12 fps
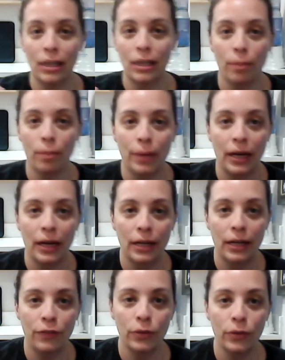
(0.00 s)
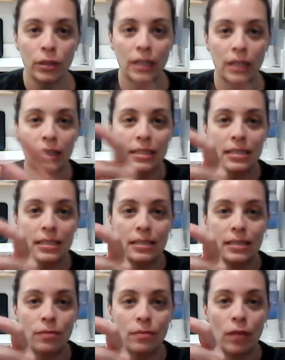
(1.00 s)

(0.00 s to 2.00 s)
but if you look, this right